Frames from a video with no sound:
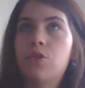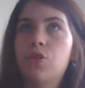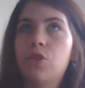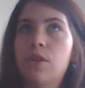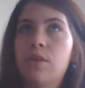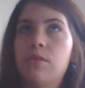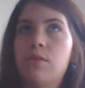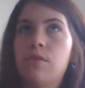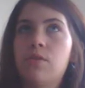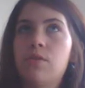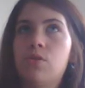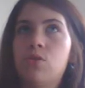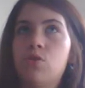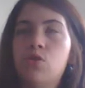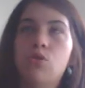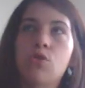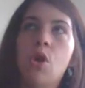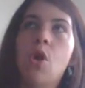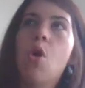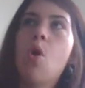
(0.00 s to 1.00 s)

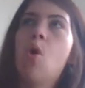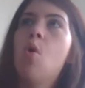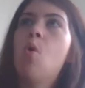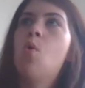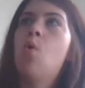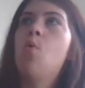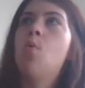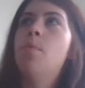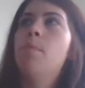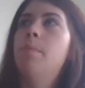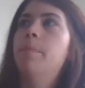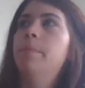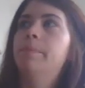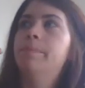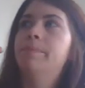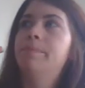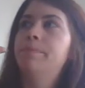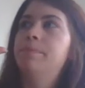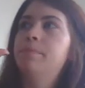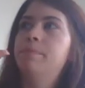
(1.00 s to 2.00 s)
just so
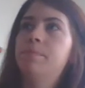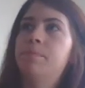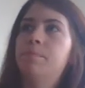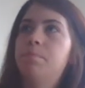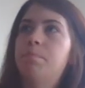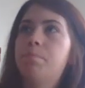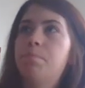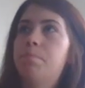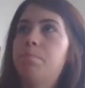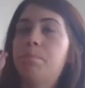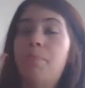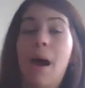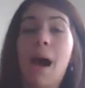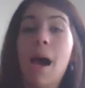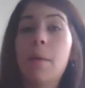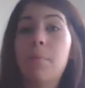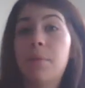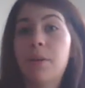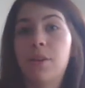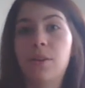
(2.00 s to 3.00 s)

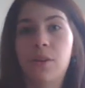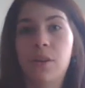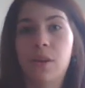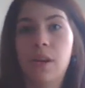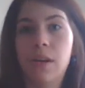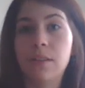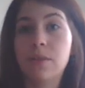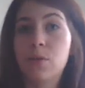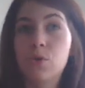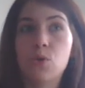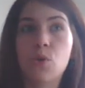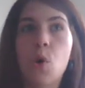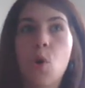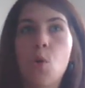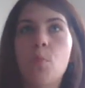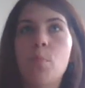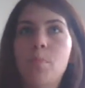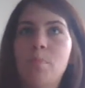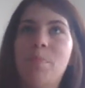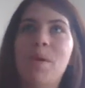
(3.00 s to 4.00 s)
popular and
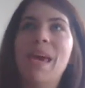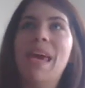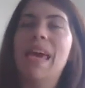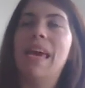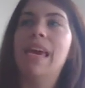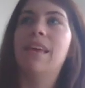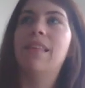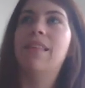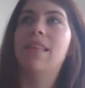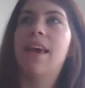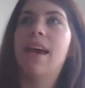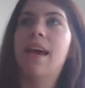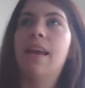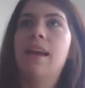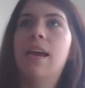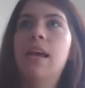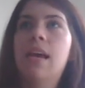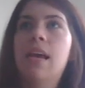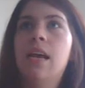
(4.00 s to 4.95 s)
so big that,